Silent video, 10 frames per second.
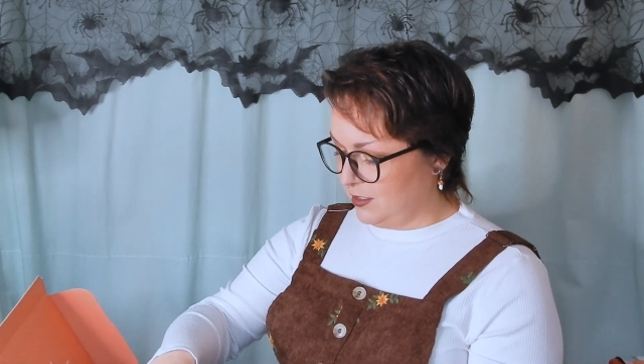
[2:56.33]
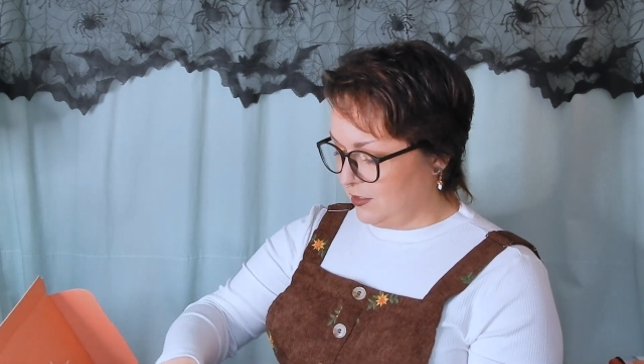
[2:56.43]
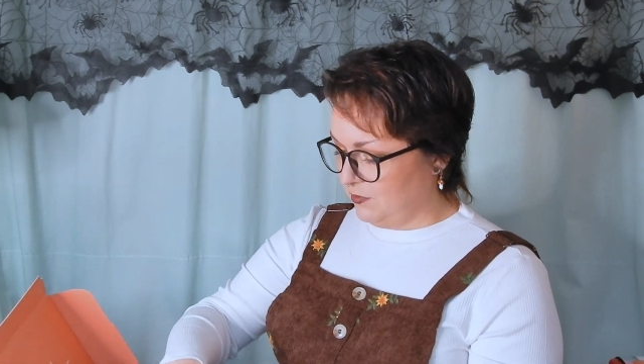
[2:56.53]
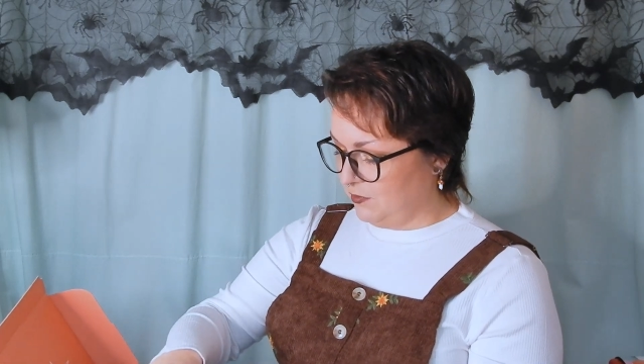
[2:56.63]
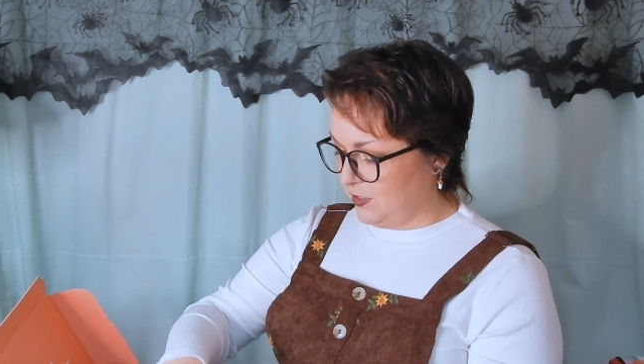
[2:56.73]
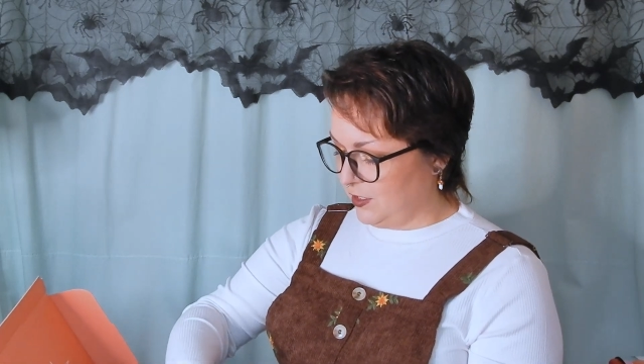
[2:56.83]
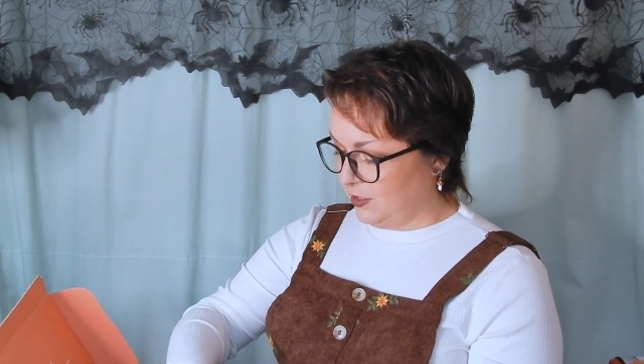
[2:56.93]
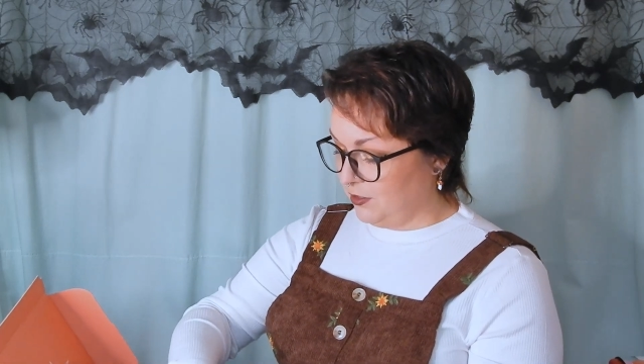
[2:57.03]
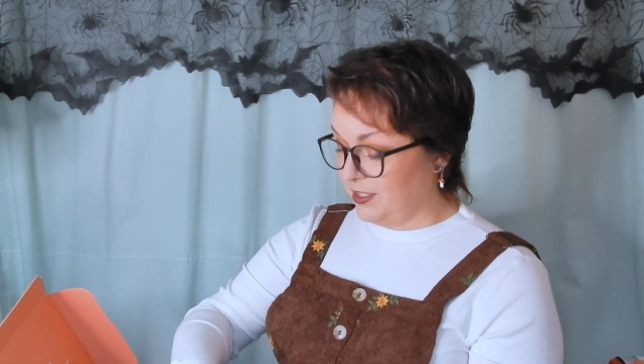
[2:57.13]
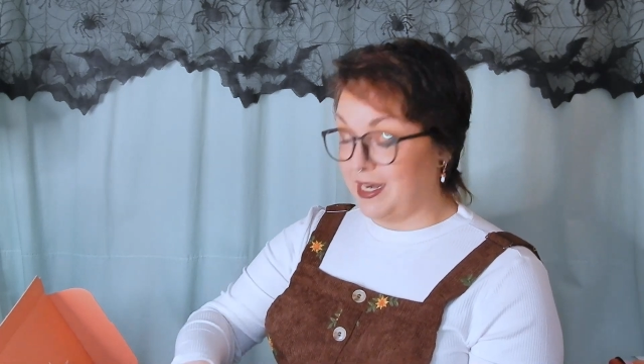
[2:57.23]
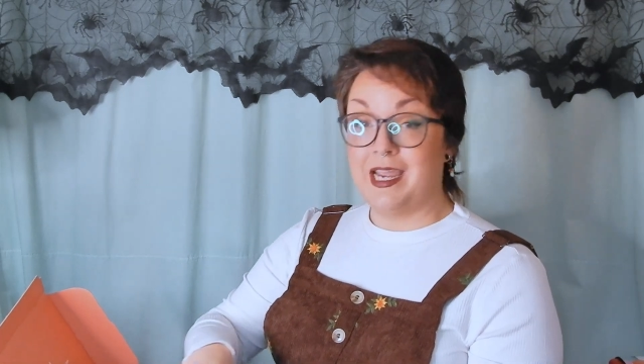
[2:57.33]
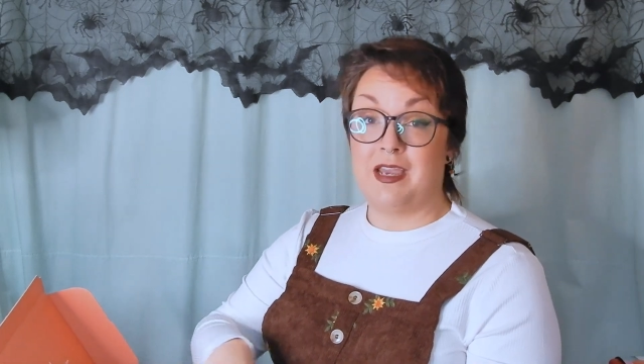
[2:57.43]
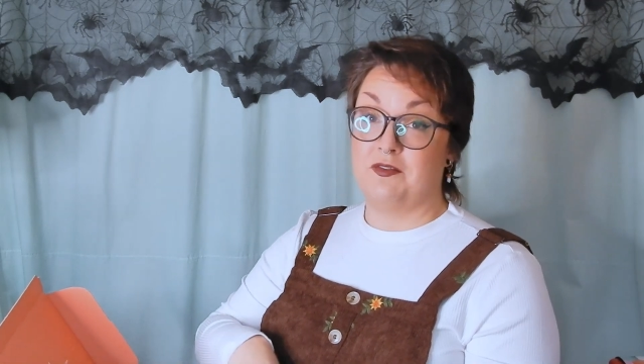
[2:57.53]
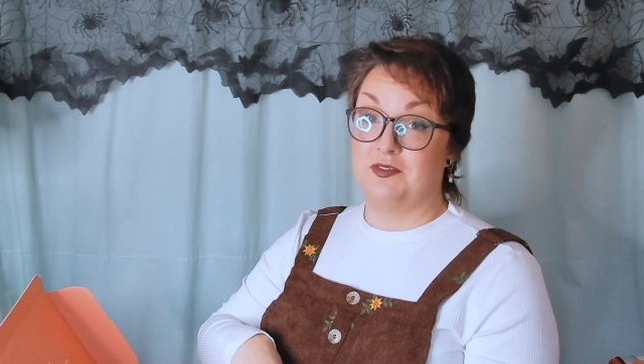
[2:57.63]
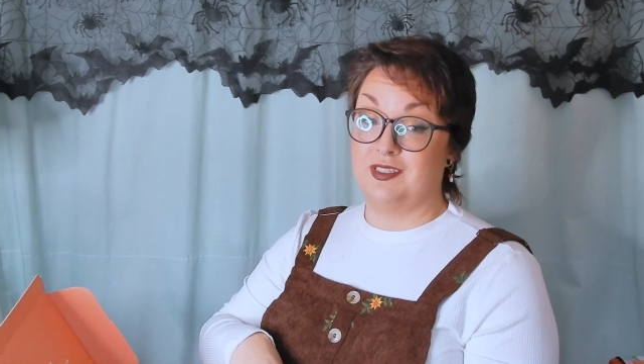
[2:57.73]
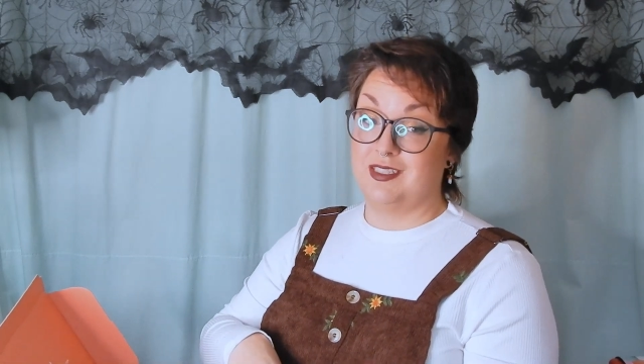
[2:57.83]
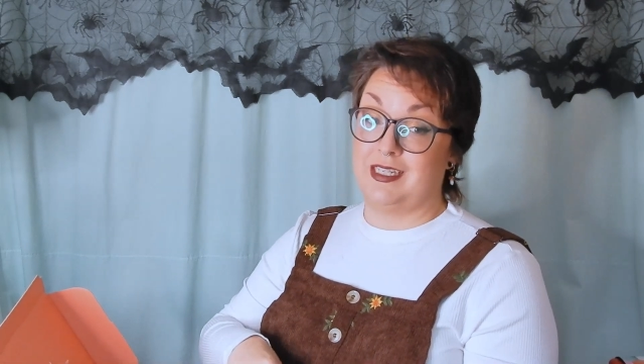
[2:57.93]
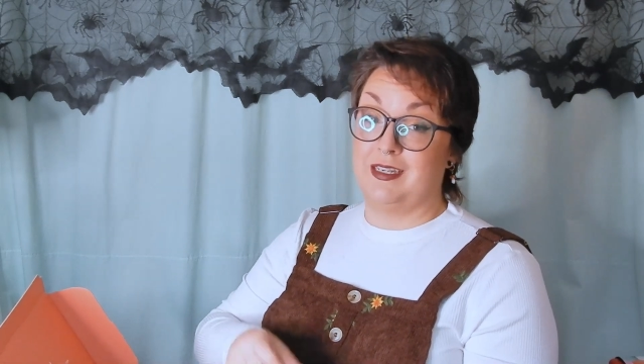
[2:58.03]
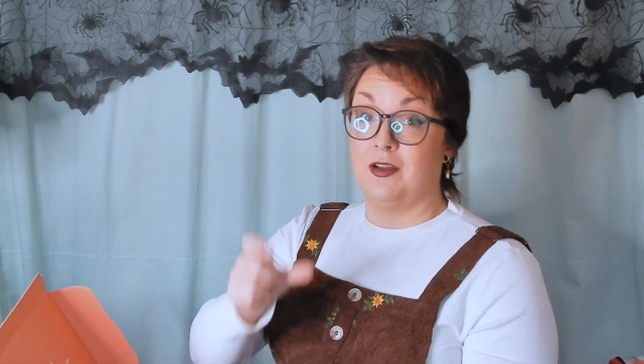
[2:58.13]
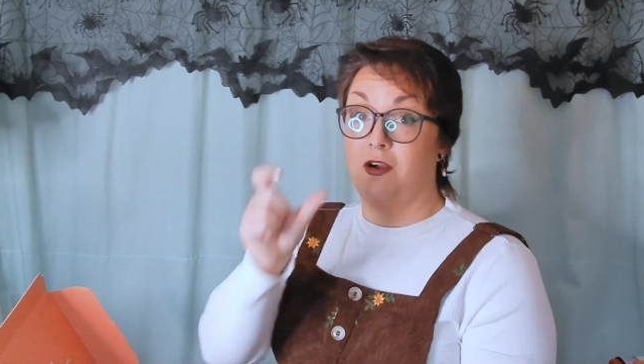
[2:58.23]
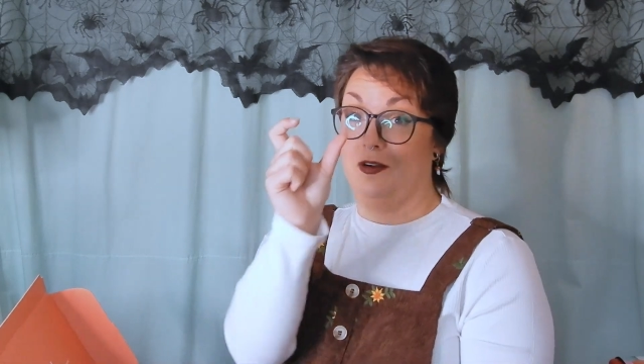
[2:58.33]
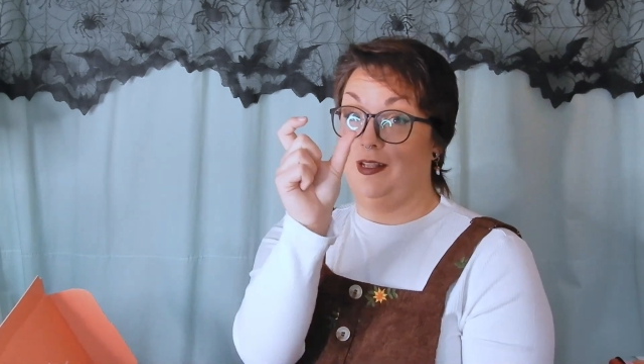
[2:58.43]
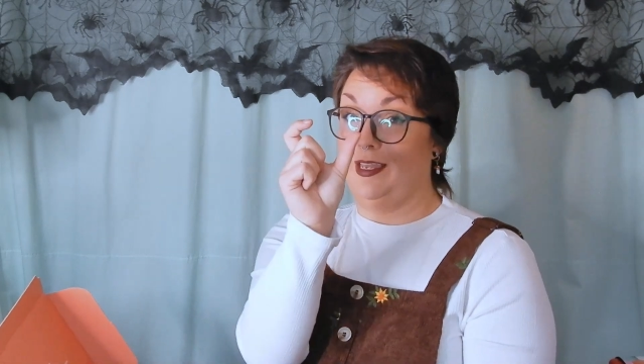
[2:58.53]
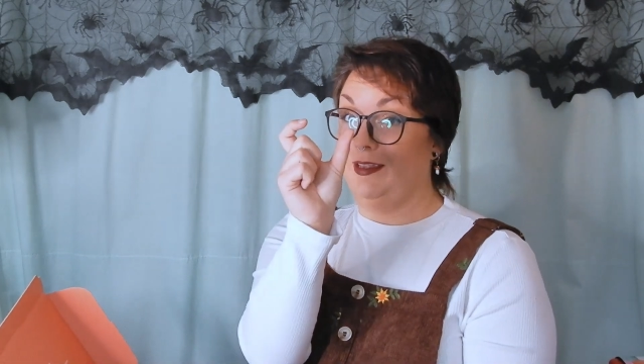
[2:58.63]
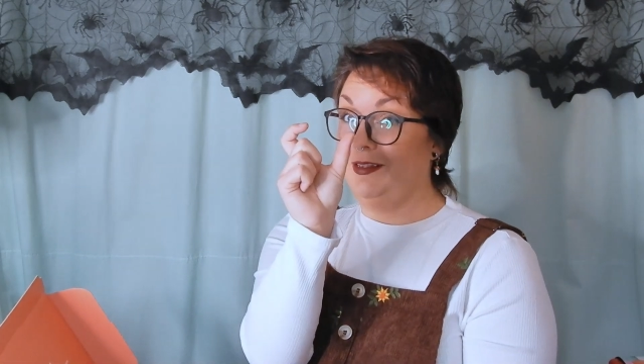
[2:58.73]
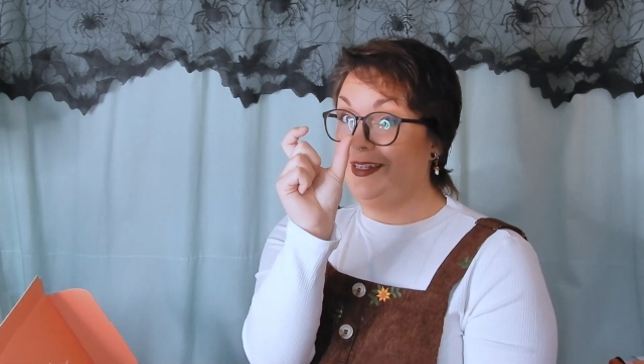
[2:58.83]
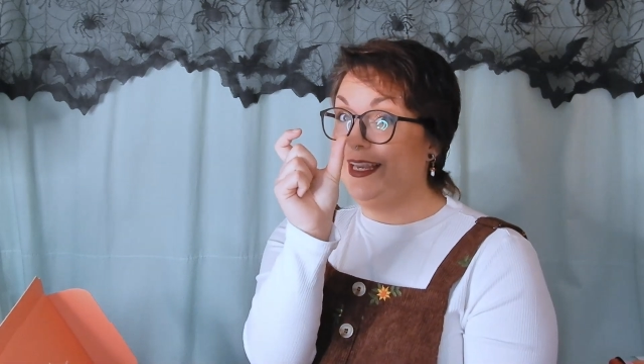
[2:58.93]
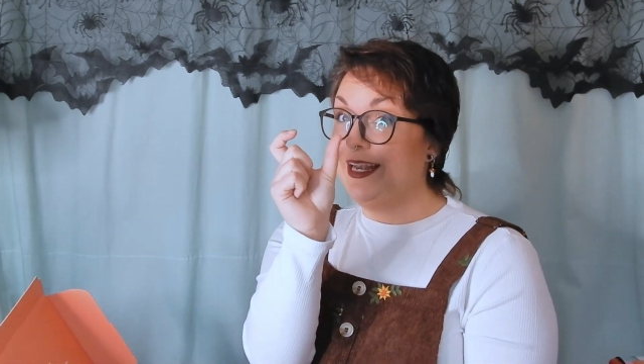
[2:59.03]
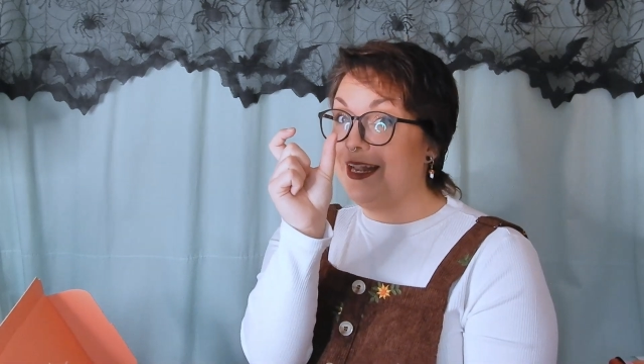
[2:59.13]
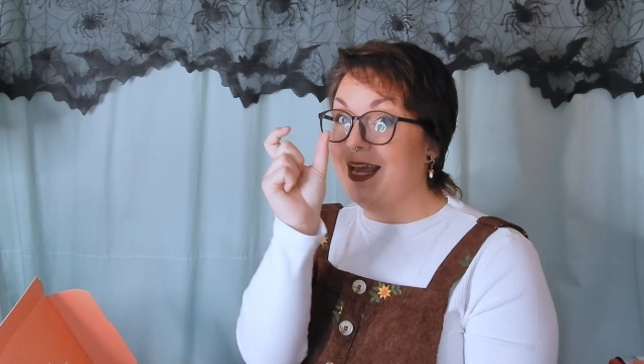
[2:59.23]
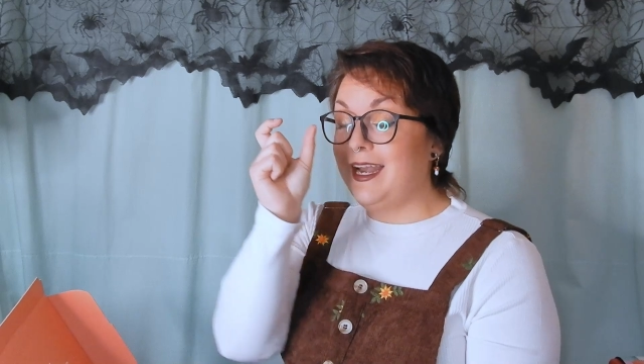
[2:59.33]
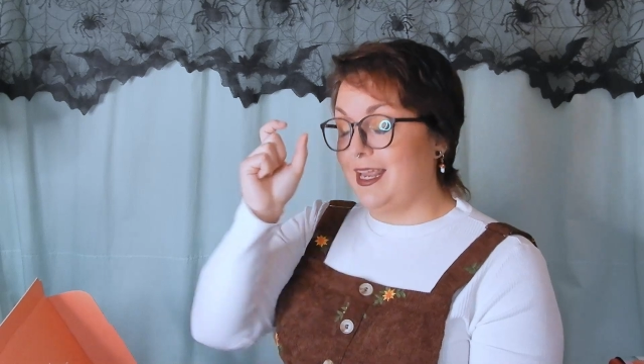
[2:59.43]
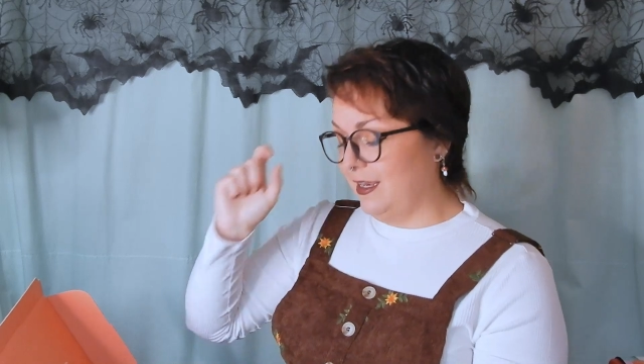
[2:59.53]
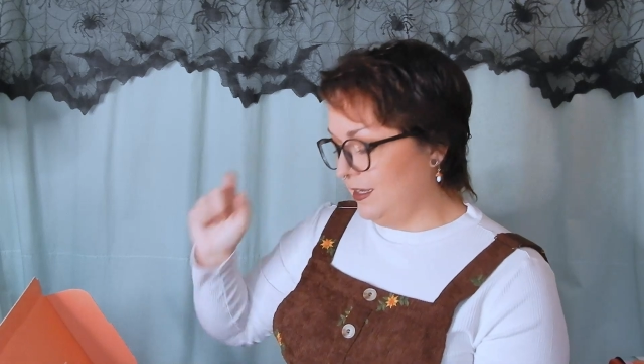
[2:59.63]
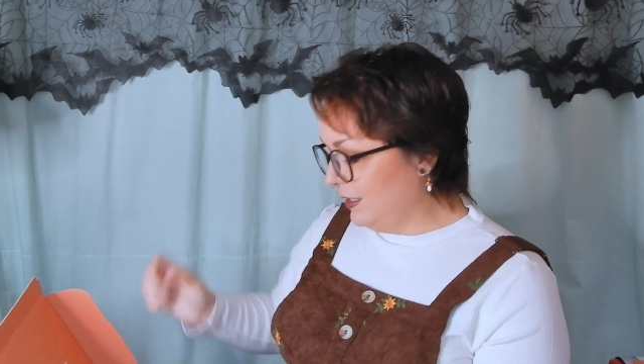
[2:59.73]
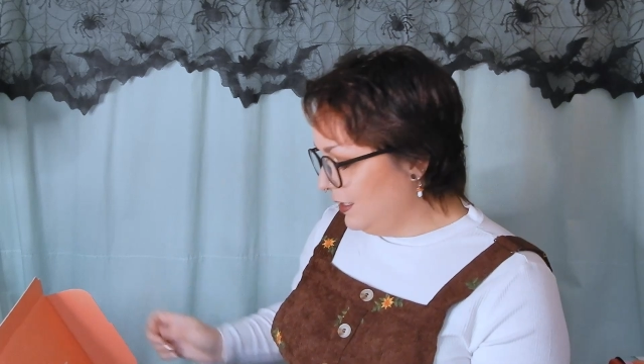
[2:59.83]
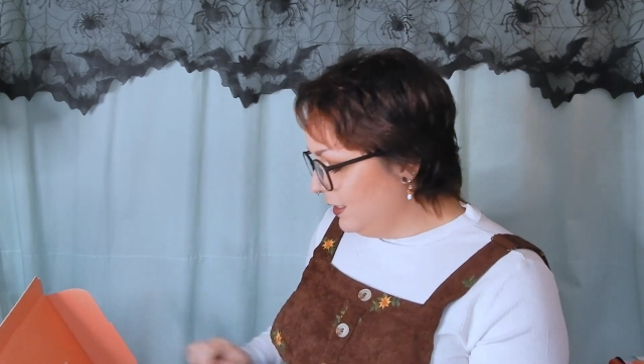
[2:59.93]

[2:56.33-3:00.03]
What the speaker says: of the color that I have seen are like teeny tiny